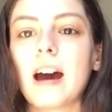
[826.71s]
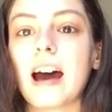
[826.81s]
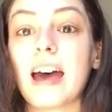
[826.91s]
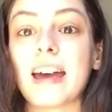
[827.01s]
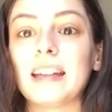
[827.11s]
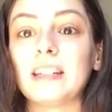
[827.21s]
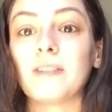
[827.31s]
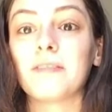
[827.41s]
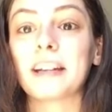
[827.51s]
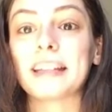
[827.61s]
And
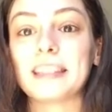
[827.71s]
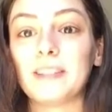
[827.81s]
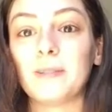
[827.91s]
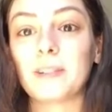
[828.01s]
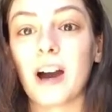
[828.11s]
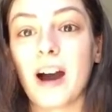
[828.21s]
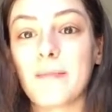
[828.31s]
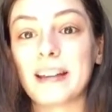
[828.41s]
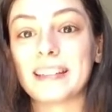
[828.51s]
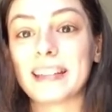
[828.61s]
don't forget to
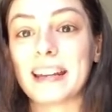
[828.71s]
comment